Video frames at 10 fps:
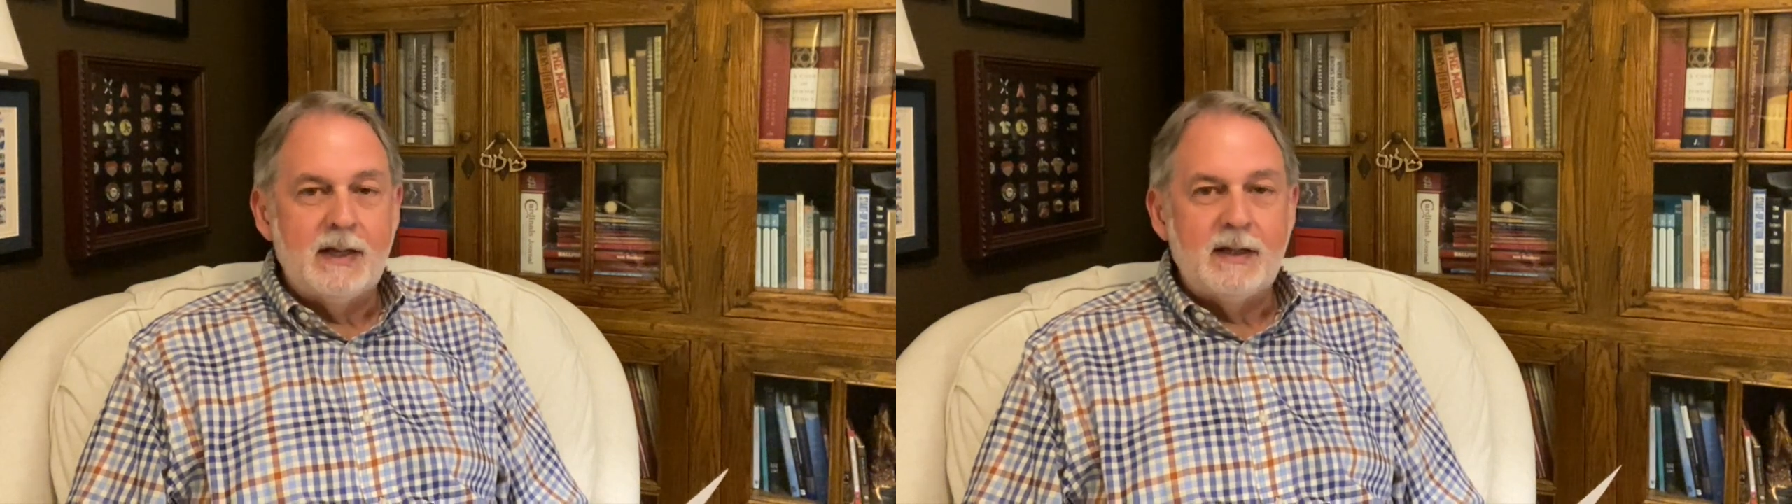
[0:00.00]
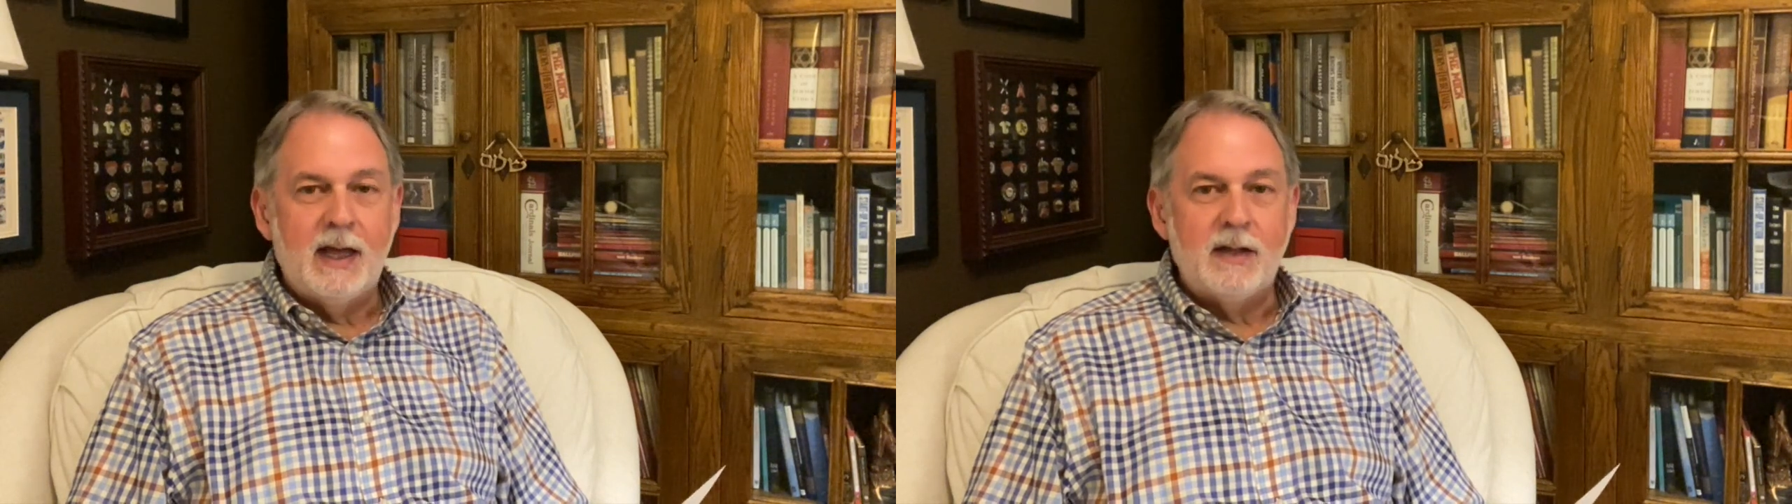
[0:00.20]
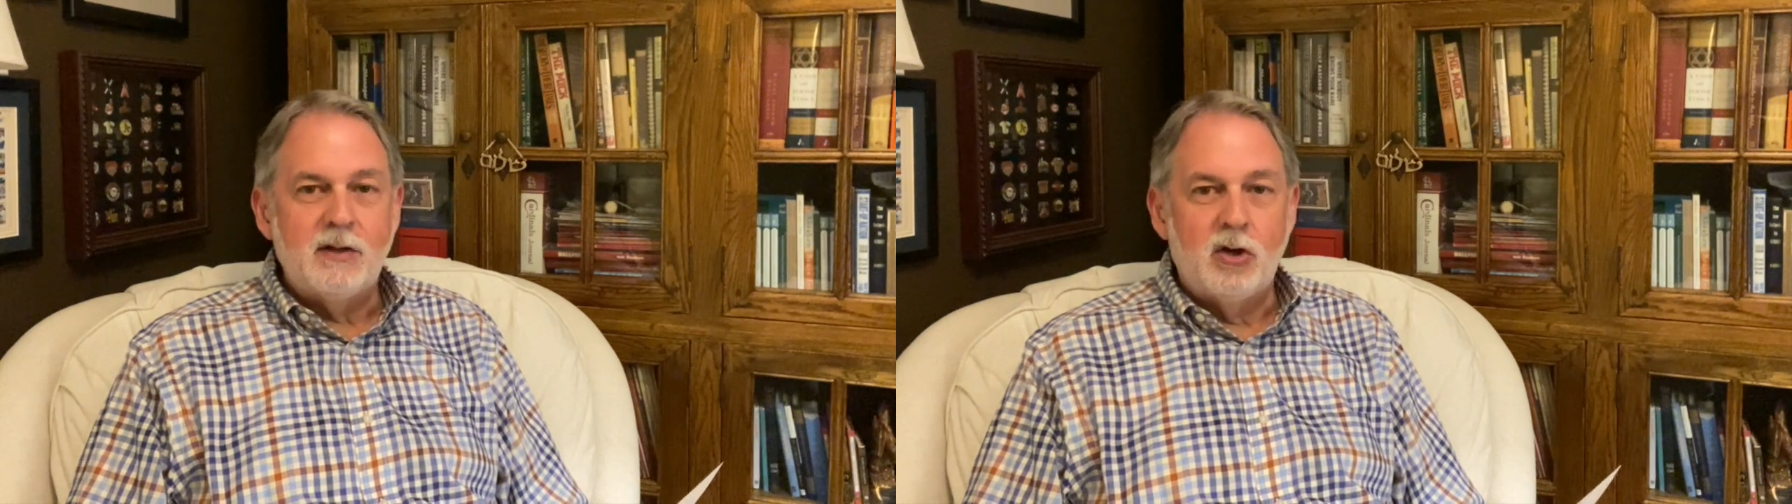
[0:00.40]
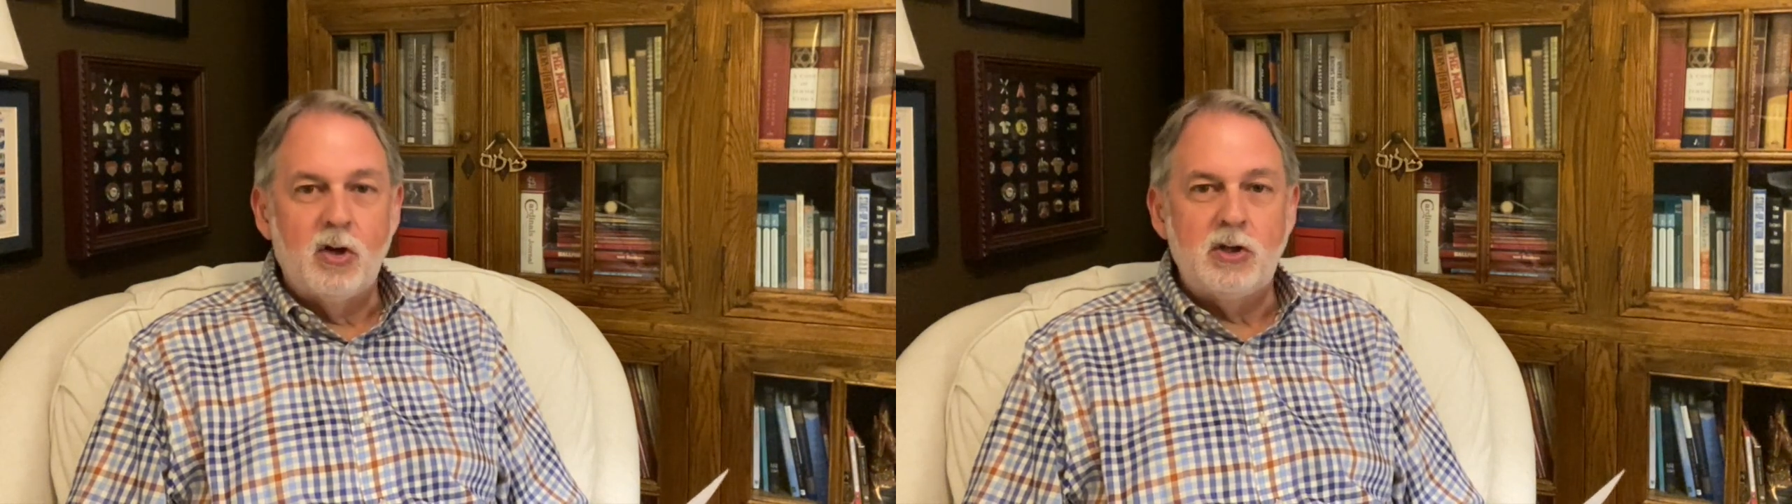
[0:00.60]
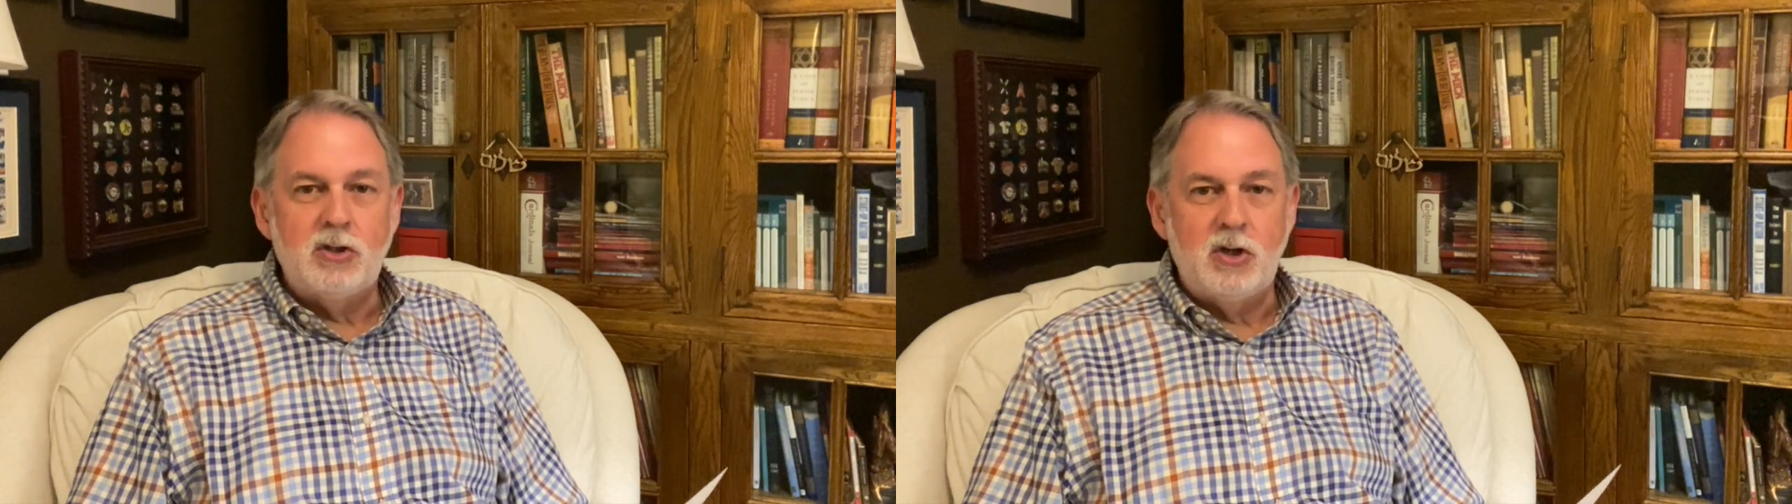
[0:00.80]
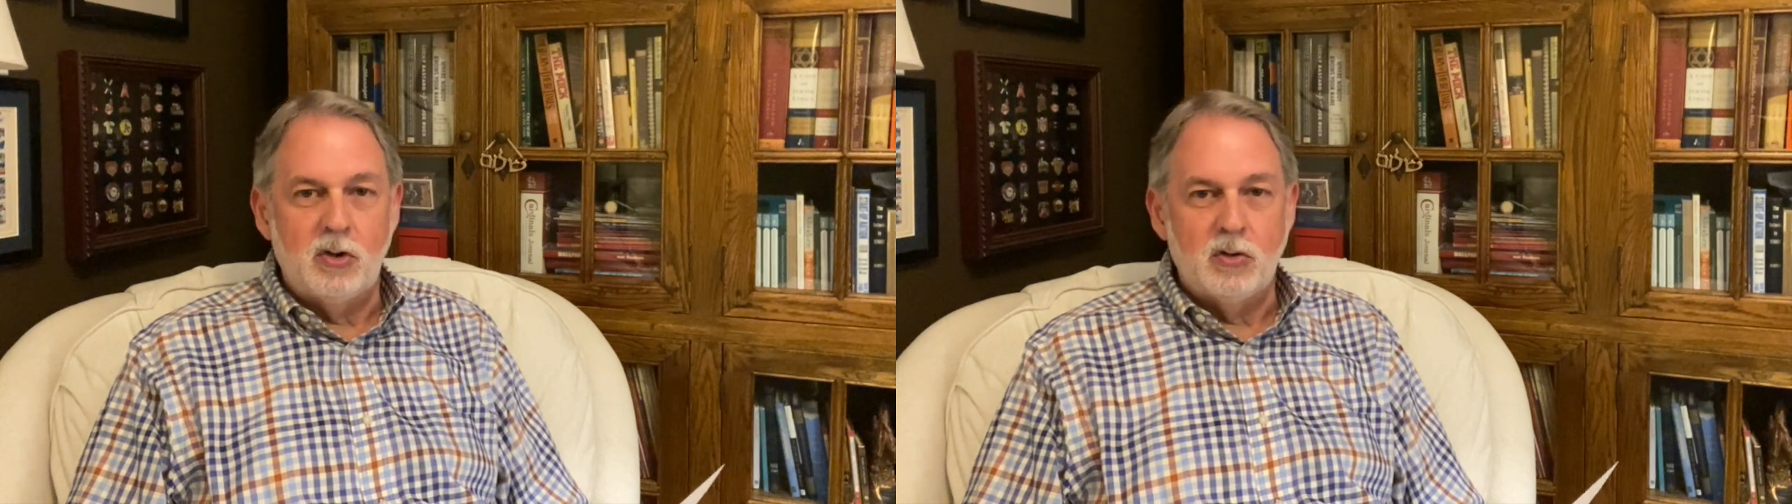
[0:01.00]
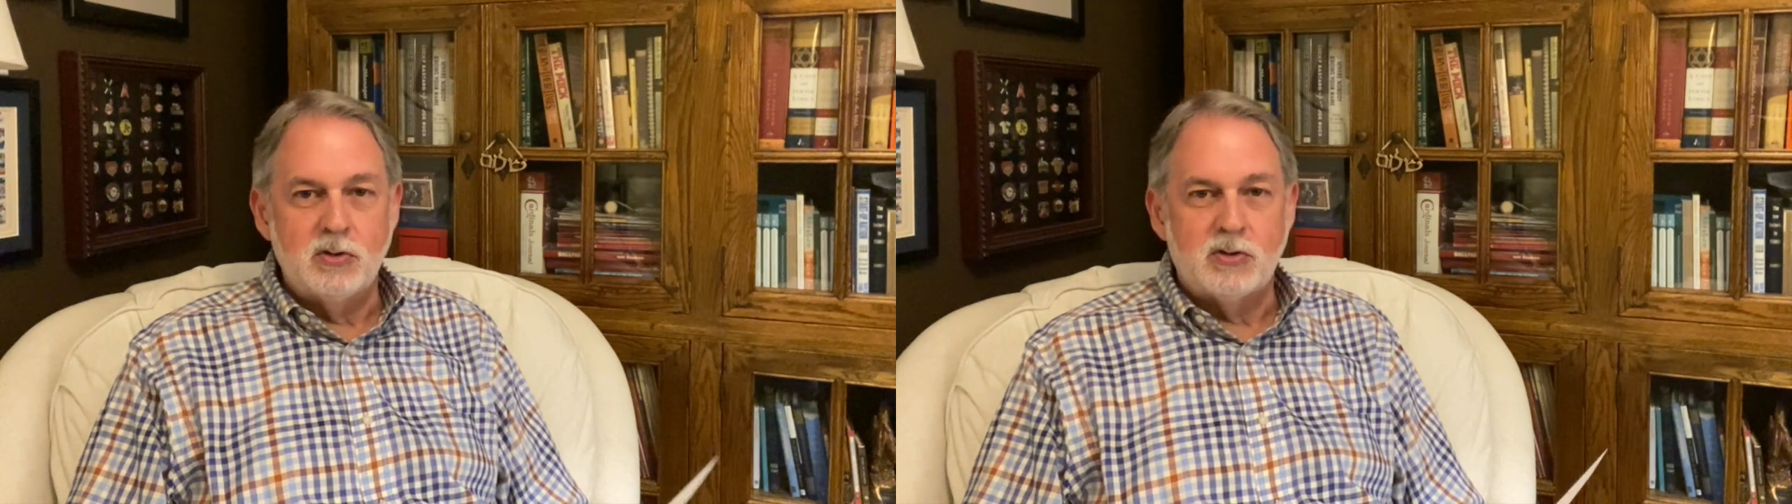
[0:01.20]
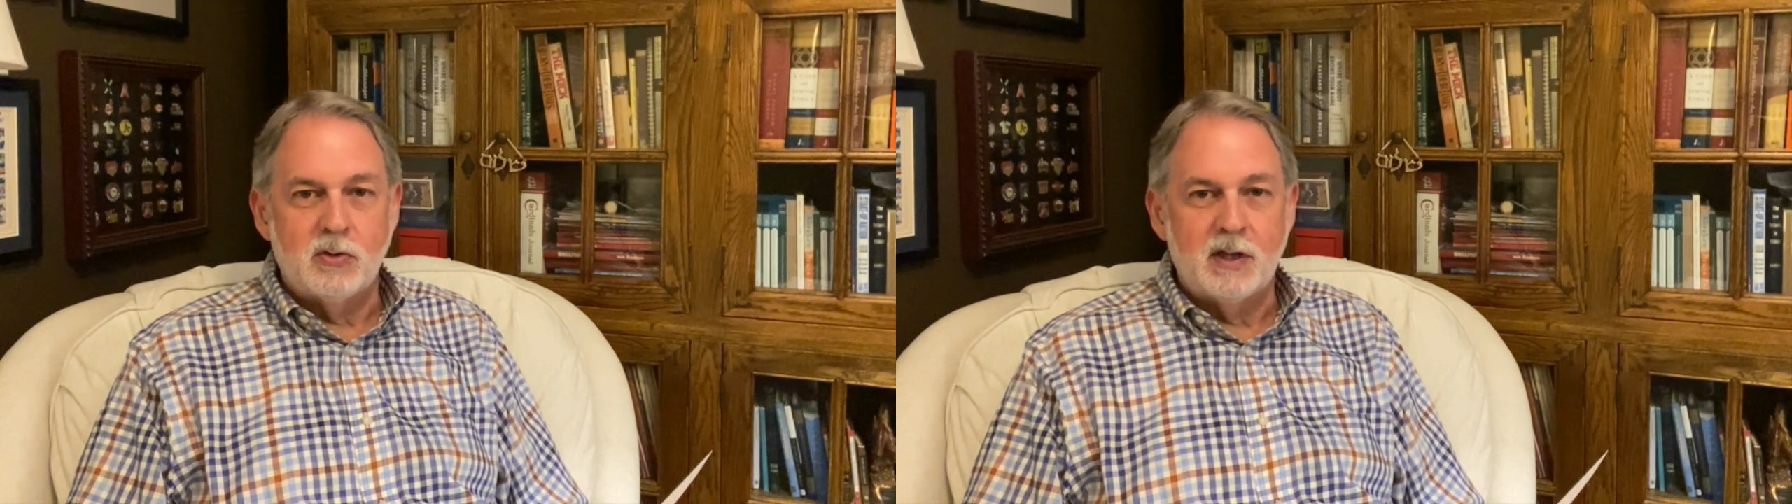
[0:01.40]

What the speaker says: than the good news or